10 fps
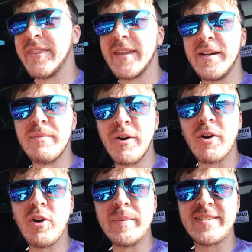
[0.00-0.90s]
The
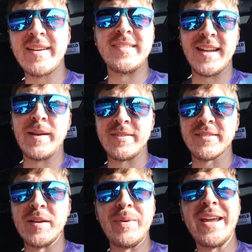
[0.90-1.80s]
motorhome is as set up as
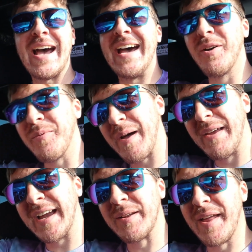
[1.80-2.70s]
it's gonna be. I'm
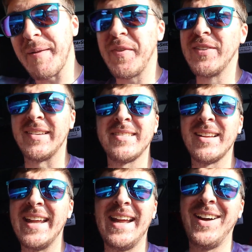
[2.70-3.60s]
not gonna like, there's a slide